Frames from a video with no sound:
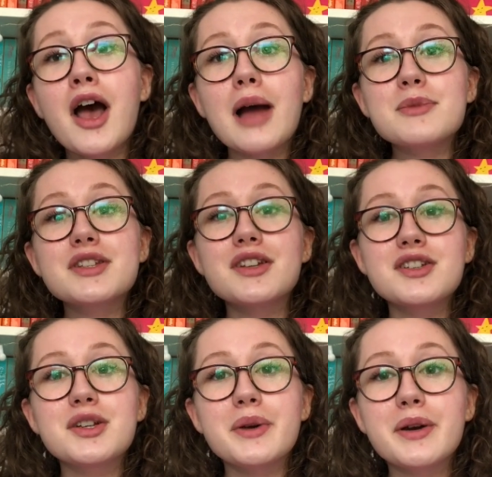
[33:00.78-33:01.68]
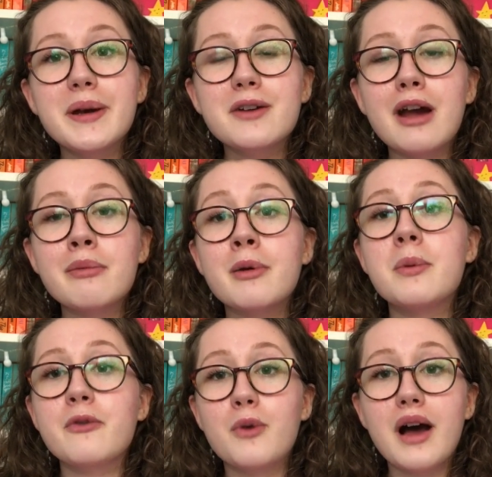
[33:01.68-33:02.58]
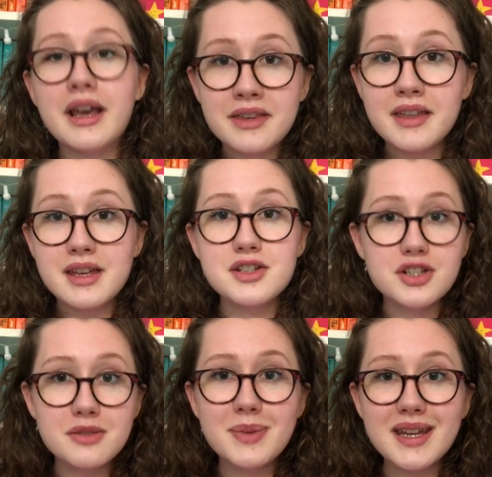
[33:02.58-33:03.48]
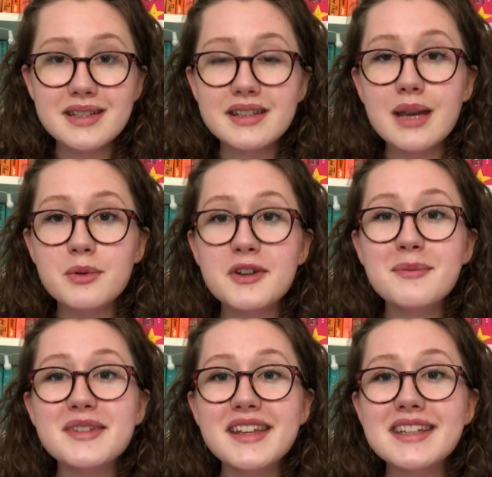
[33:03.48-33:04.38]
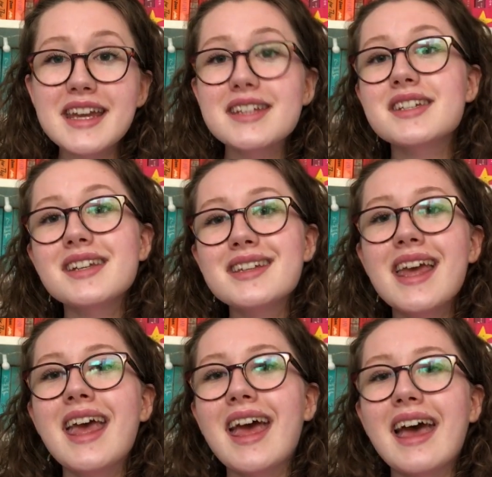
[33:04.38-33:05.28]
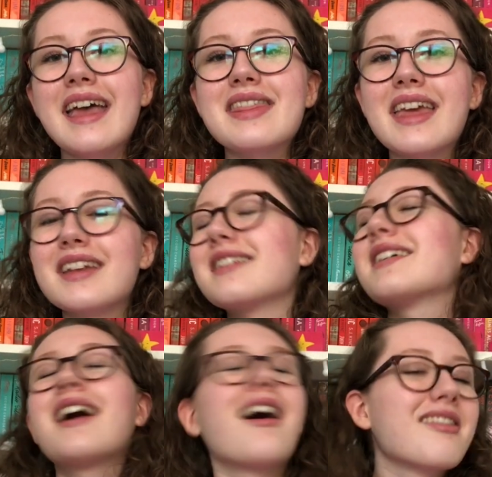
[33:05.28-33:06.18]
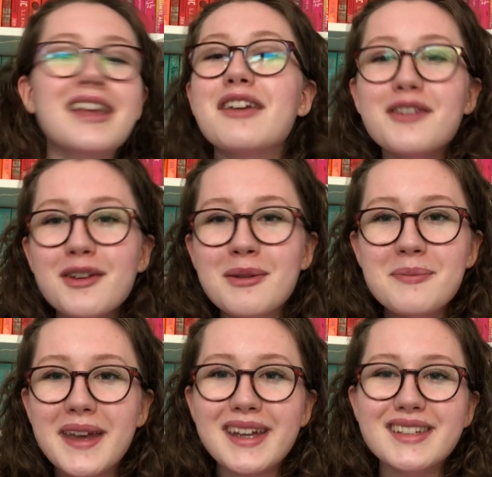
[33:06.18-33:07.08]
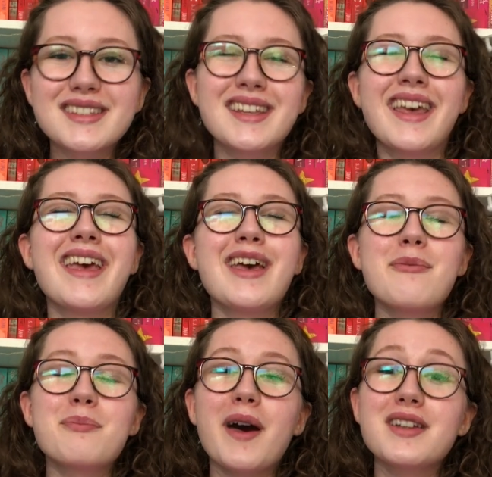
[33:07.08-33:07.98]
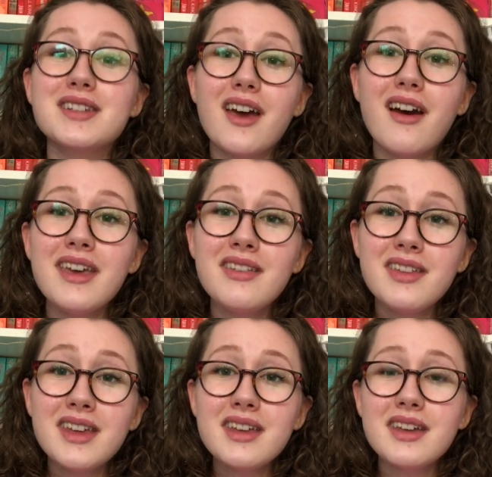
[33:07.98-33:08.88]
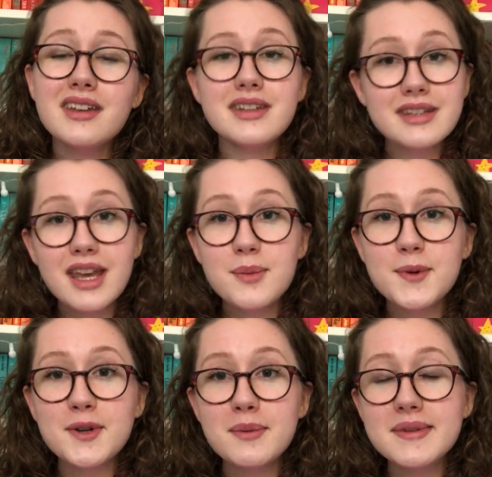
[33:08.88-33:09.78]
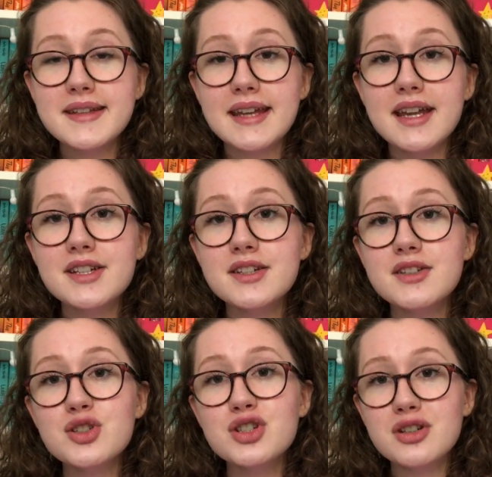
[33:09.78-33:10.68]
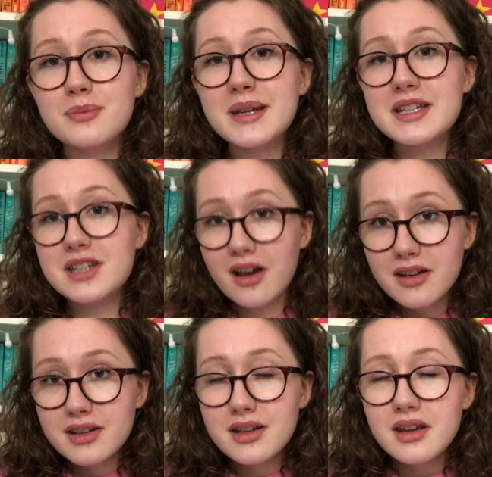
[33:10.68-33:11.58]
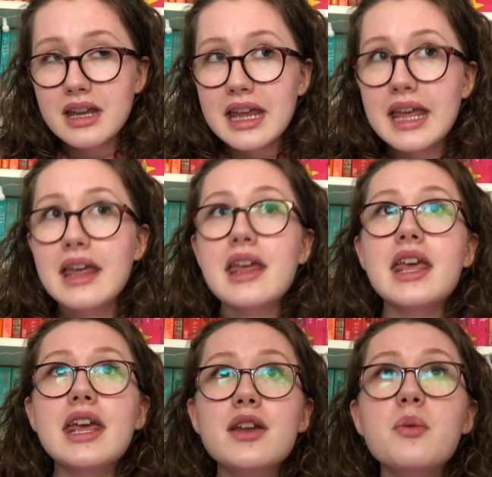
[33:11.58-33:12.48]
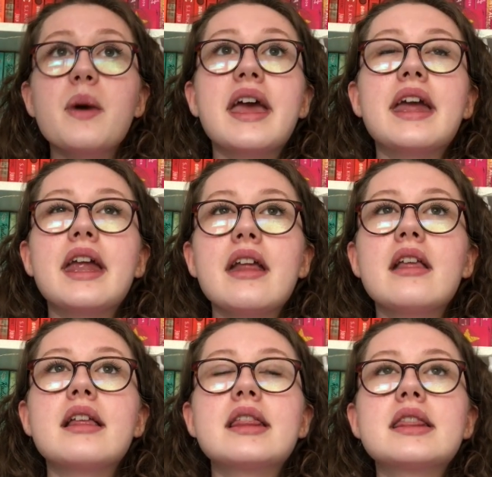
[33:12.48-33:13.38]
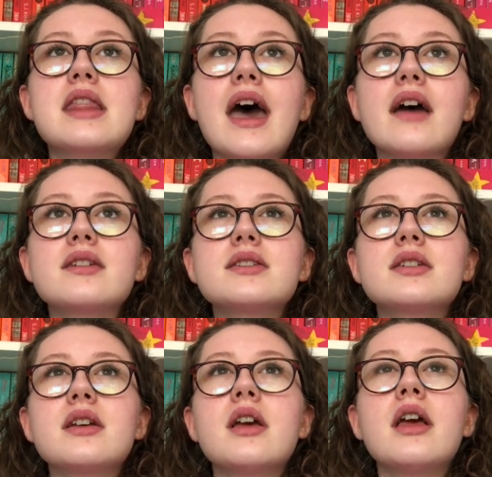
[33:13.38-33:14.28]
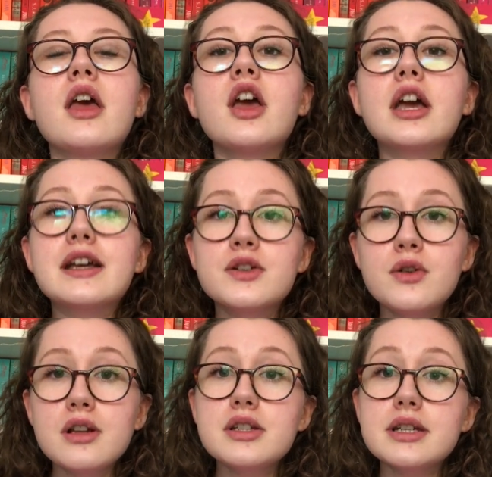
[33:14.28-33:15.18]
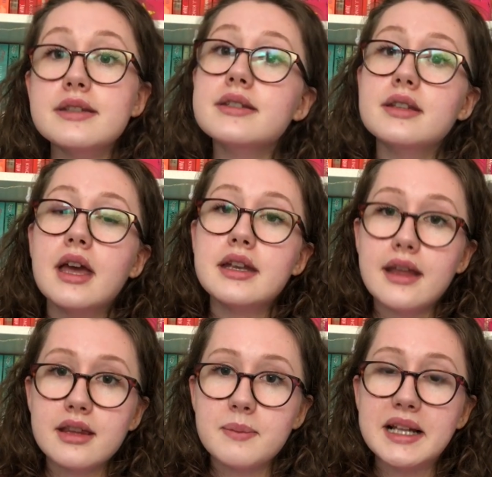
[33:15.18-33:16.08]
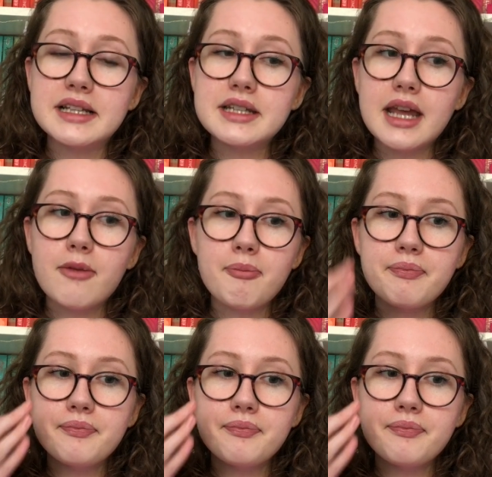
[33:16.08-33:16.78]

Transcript: I'm just going to do a quick wrap up of what I think should be disabled representation, and then I'll leave you in peace. But I think disabled representation should be done in a way that acknowledges a disability.